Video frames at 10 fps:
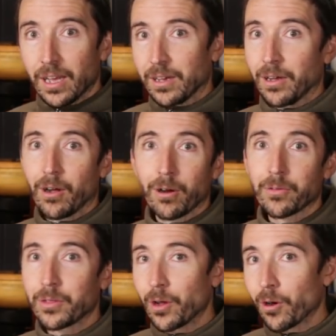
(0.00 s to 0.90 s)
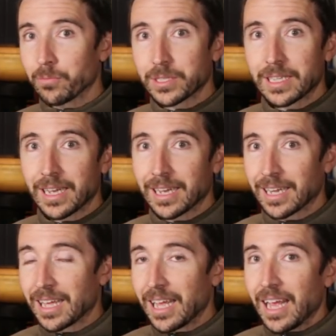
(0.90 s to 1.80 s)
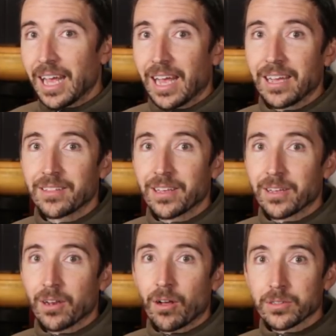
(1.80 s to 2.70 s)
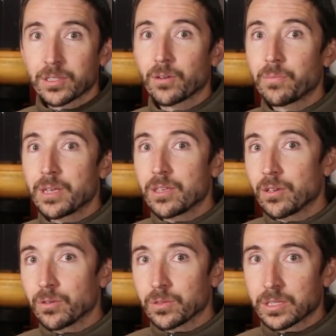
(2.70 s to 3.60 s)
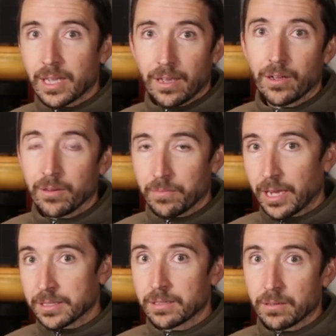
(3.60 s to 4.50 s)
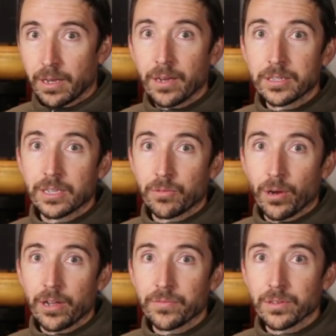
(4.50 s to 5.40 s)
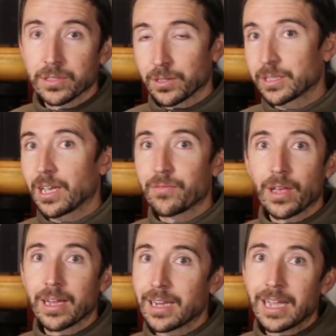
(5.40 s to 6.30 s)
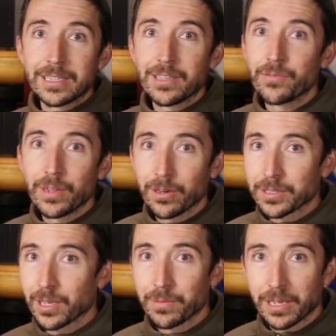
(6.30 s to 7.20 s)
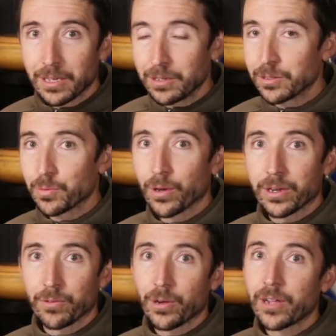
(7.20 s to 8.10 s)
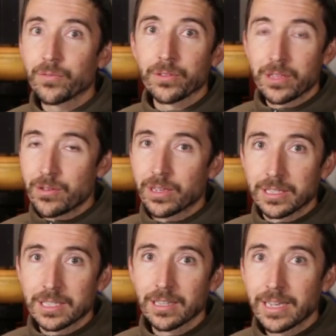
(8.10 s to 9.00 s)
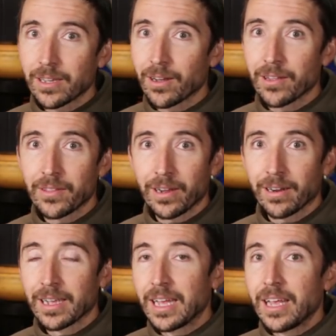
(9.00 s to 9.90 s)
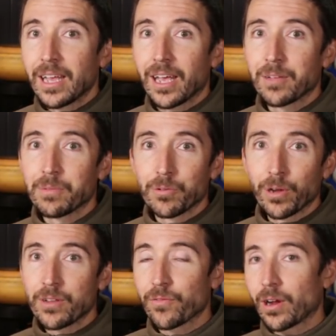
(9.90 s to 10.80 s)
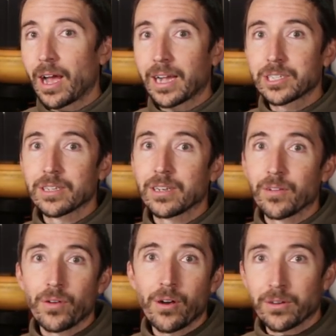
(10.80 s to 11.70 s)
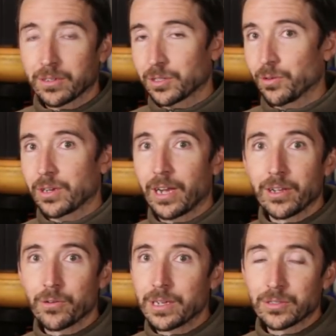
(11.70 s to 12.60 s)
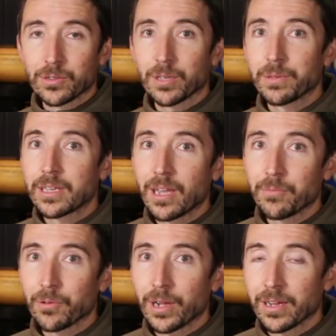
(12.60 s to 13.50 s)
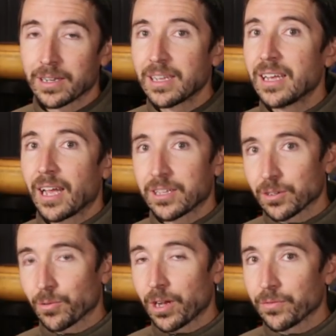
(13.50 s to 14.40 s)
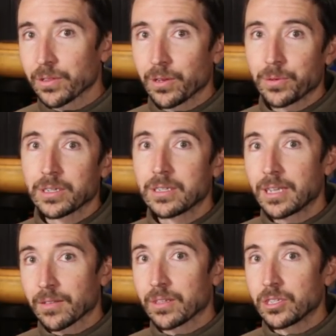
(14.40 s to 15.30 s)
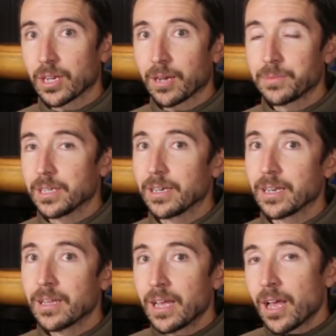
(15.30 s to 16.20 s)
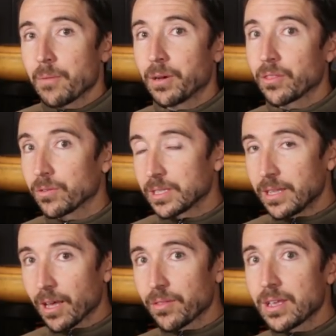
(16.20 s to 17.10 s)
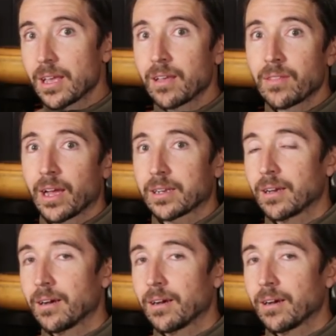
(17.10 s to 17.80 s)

uh, hearth and homestead, and then also be used uh, as a hunting rifle. So say if you had an A T V or something and you just wanted a rifle that you could sling on there and be ready for action if hogs or coyotes or something came around, it's a rifle that would get the job done. But there's nothing in that